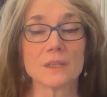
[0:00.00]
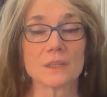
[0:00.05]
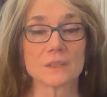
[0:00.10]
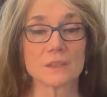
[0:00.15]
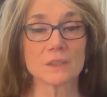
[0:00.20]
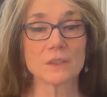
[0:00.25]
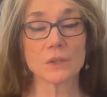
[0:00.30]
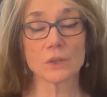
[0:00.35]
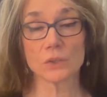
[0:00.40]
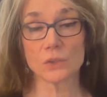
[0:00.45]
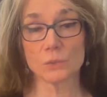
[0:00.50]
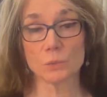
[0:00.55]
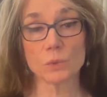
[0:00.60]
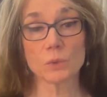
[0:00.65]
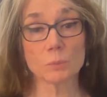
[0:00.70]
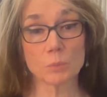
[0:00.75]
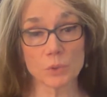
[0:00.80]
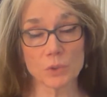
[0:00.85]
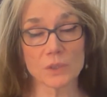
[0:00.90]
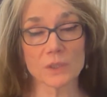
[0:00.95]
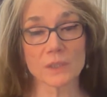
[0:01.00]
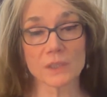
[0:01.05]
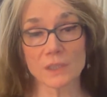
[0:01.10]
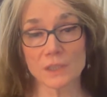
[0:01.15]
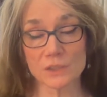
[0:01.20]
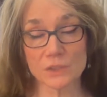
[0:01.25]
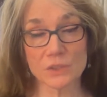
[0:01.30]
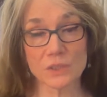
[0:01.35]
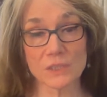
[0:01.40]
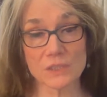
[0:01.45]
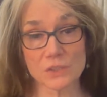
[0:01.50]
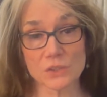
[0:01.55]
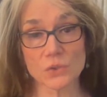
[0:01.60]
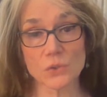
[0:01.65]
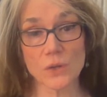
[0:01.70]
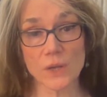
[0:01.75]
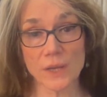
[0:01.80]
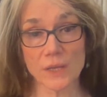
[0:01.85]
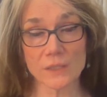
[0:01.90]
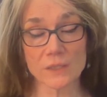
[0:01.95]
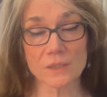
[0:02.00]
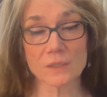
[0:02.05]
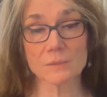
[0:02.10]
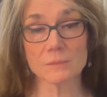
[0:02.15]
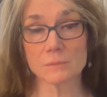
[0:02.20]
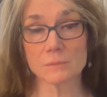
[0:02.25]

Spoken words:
You will pull it. It'll get strained.